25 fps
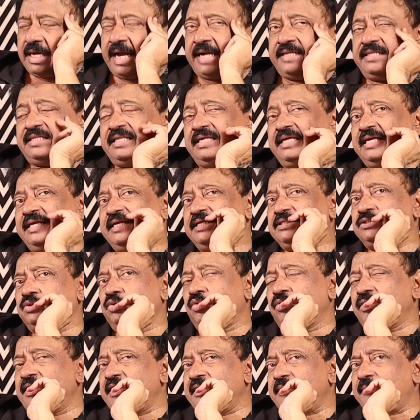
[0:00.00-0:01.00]
I think he is
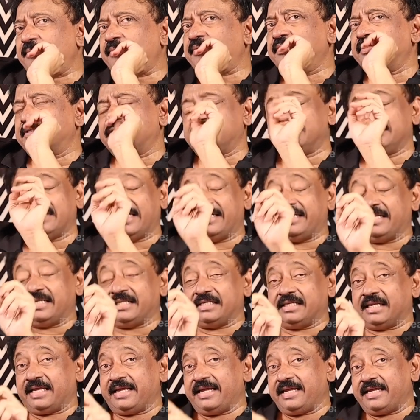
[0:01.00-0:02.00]
only person, ante
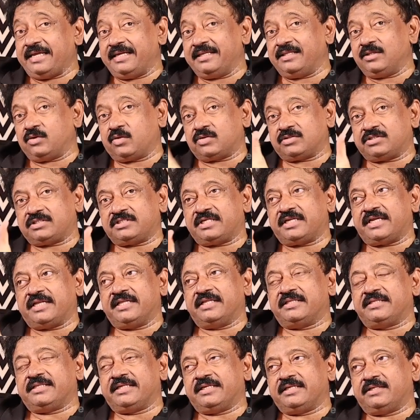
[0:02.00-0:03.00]
like and vastara
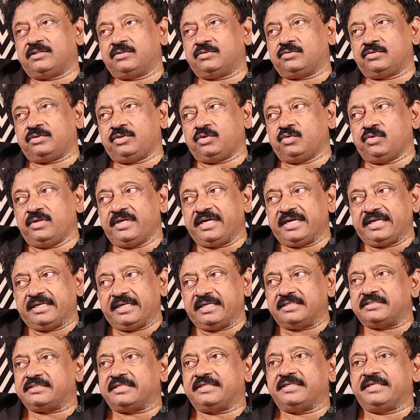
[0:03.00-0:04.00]
teliyadu
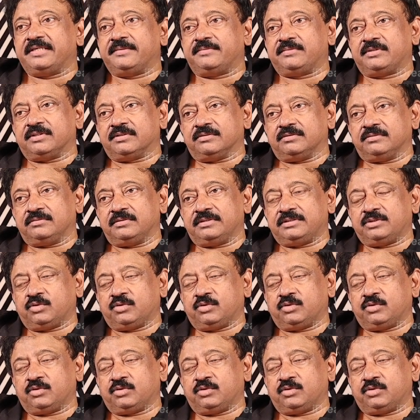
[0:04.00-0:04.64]
uniqueness ani cheptam,